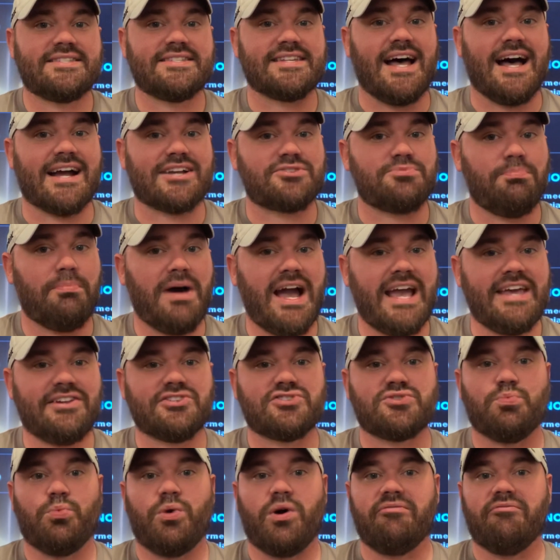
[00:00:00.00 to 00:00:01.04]
Sox
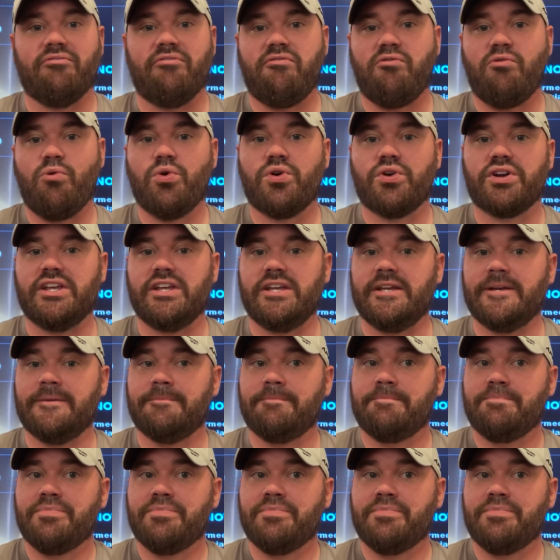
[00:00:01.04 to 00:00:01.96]
minus 140